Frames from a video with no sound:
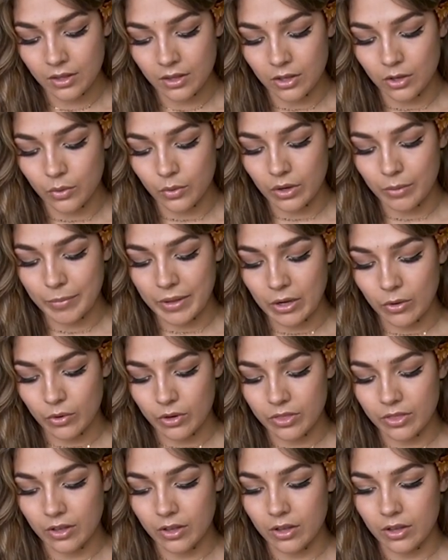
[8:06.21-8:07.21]
You know what I mean?
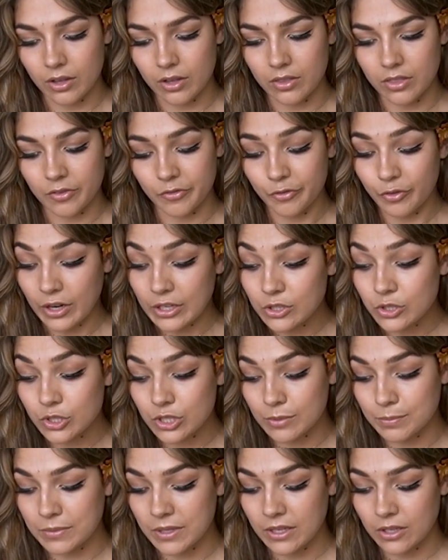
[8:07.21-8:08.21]
Or the
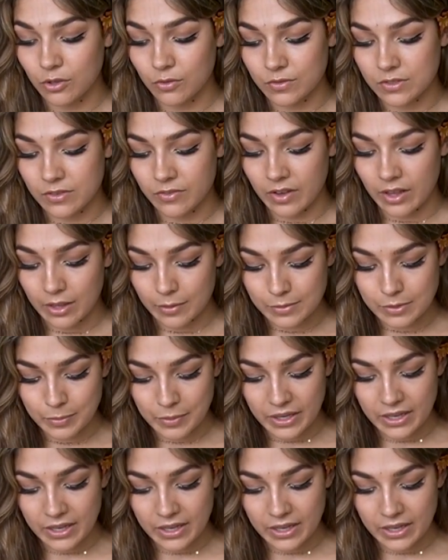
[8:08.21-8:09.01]
friendship that you've developed.